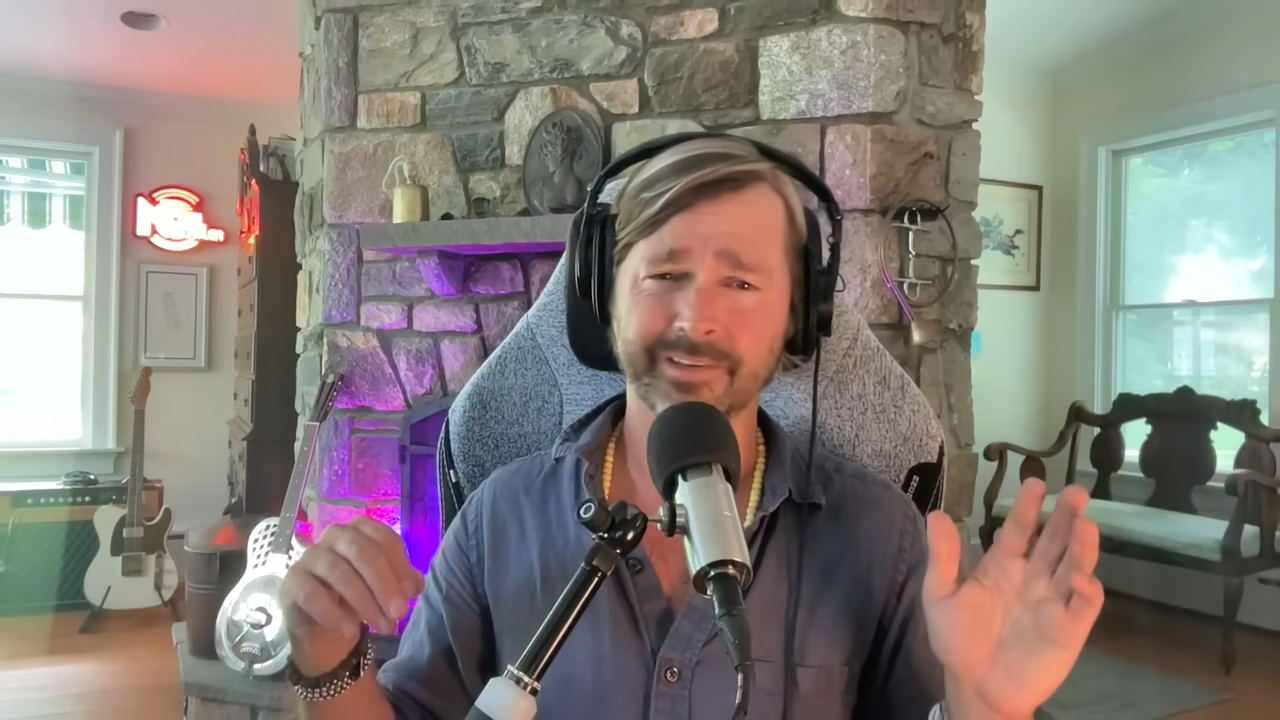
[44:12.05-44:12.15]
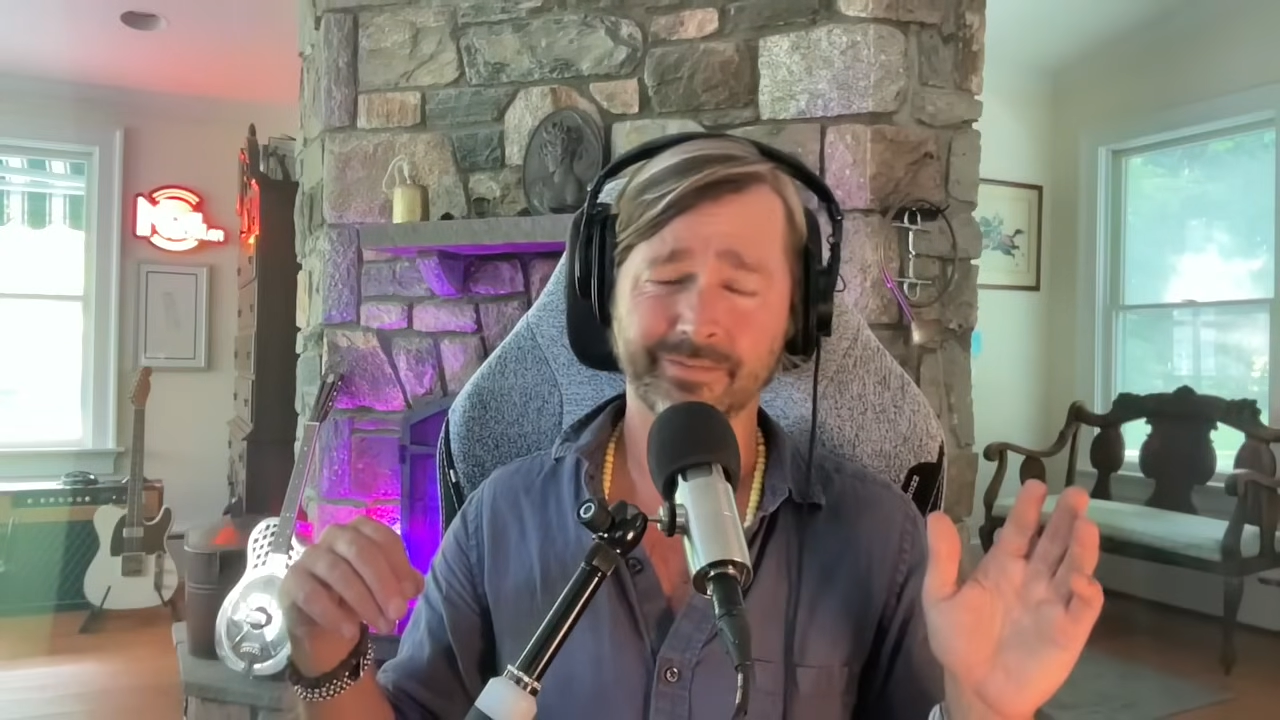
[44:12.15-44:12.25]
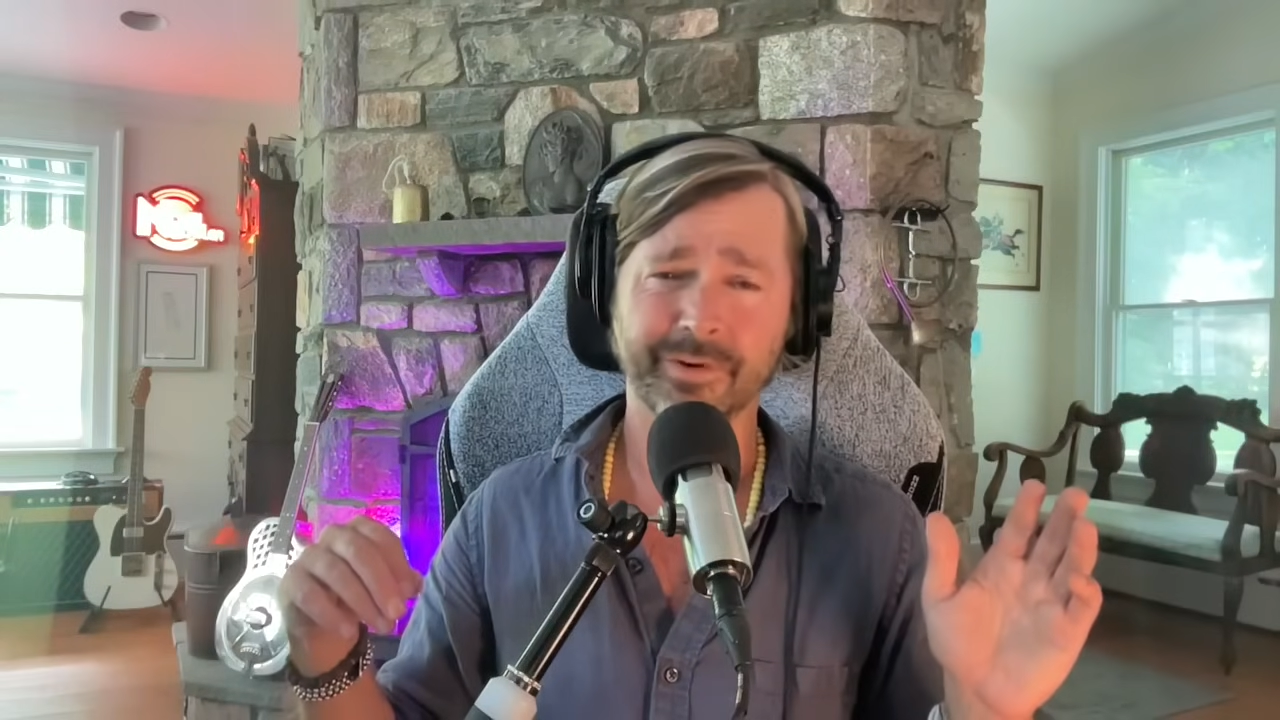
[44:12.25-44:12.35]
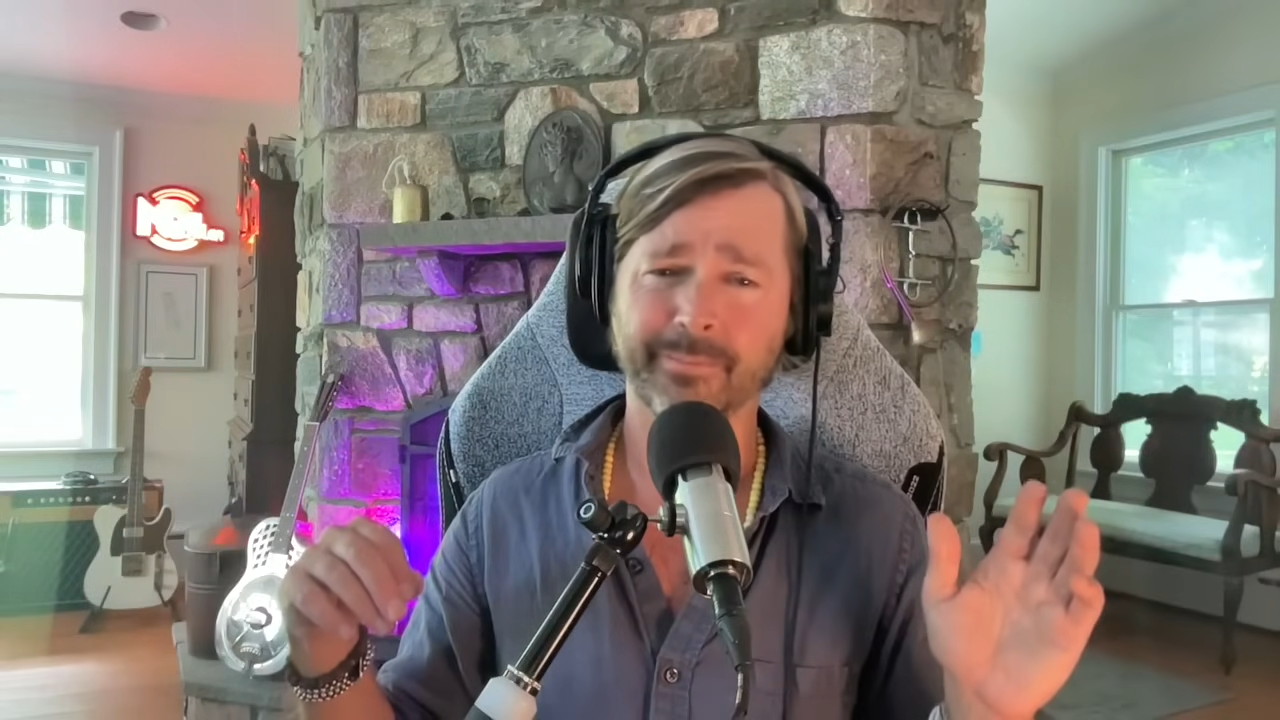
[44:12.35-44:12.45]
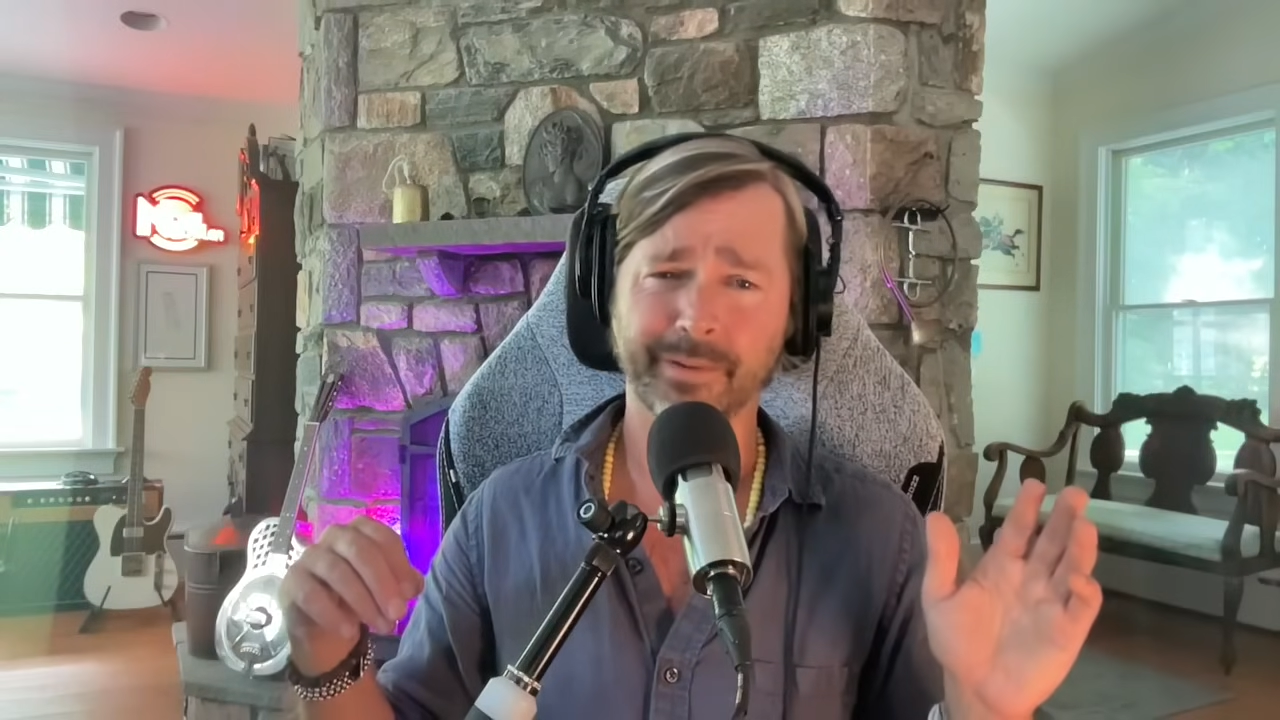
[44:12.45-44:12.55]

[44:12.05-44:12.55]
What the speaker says: as Trump,